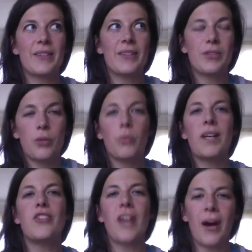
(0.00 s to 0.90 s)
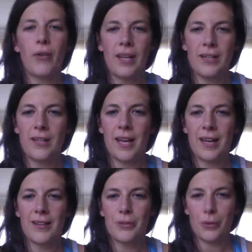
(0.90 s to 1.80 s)
to reach out
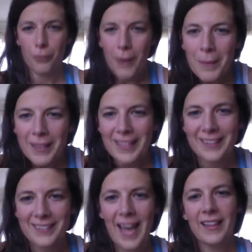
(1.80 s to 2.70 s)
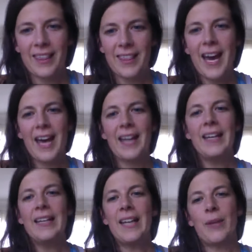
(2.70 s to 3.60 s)
and sort of remedy exactly that.
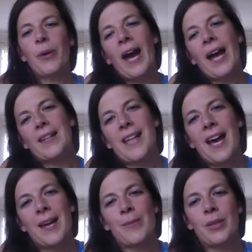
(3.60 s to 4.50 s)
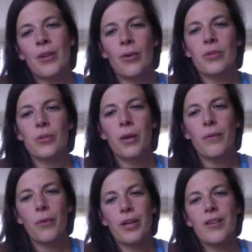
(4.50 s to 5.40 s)
And we're at a time,
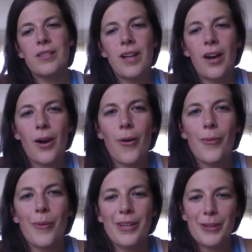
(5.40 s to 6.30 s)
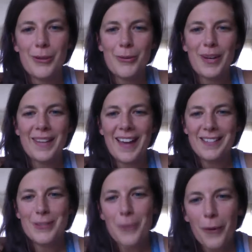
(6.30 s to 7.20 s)
24 years ago when you were in that
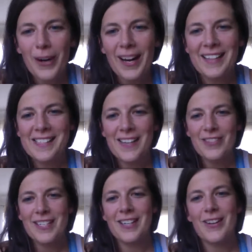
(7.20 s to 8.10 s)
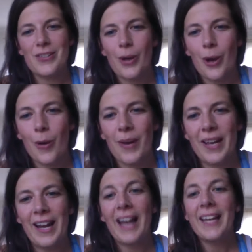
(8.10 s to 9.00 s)
store and 17 years ago when
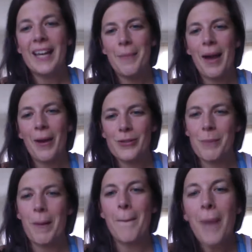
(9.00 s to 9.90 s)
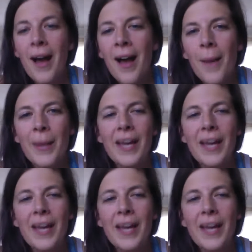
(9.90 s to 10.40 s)
I came out to my mom,